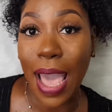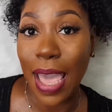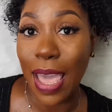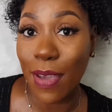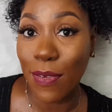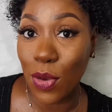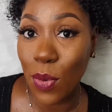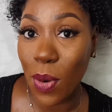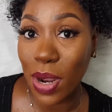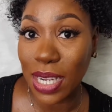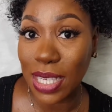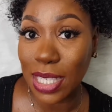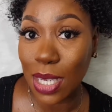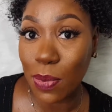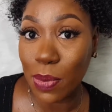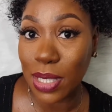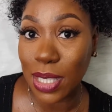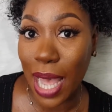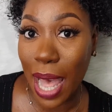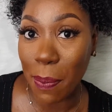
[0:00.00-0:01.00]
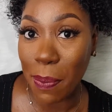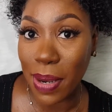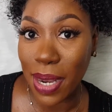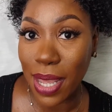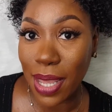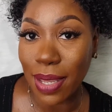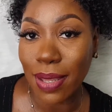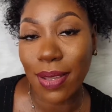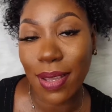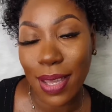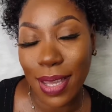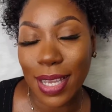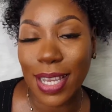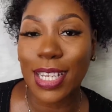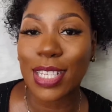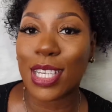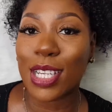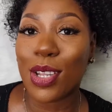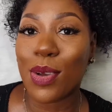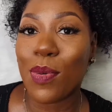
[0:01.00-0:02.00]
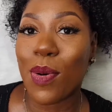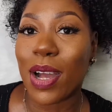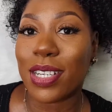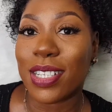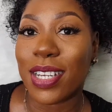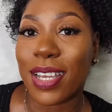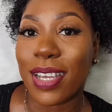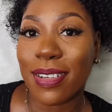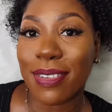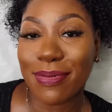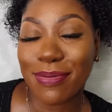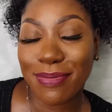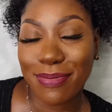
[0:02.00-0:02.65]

If you want to see what's happening, continue watching.